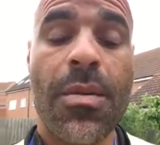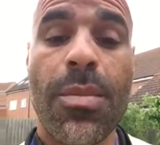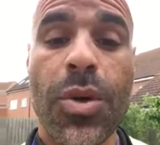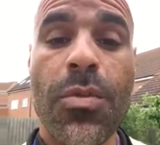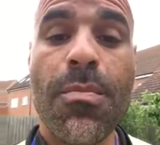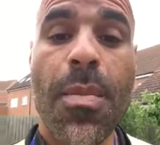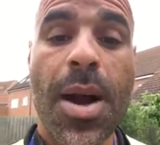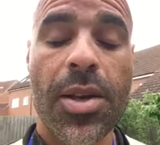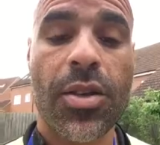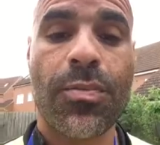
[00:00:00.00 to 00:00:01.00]
but you
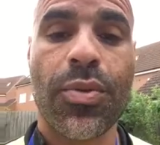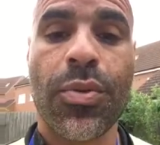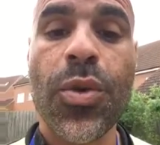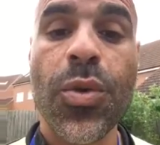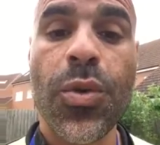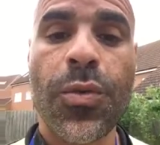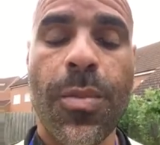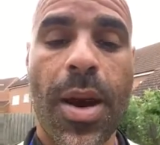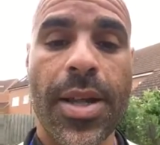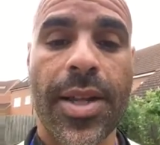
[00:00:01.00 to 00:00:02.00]
must prove
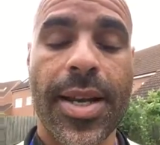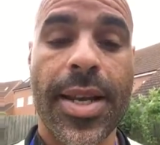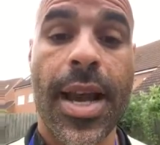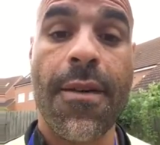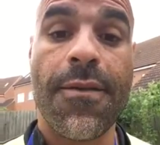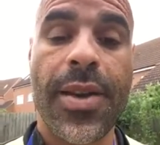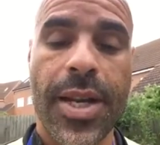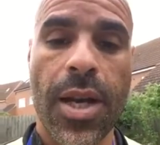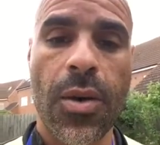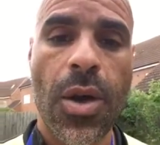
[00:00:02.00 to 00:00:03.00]
by sending a
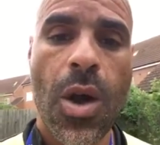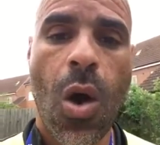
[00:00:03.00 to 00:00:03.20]
video